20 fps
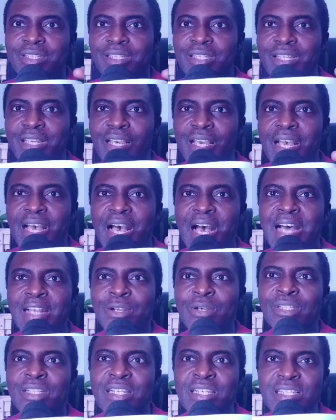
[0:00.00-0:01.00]
and on the
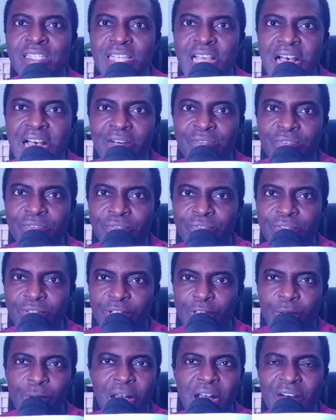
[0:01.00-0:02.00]
staff, you
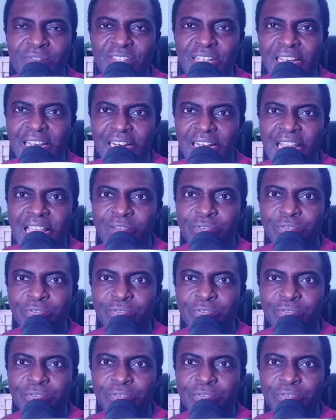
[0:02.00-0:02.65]
have the clef.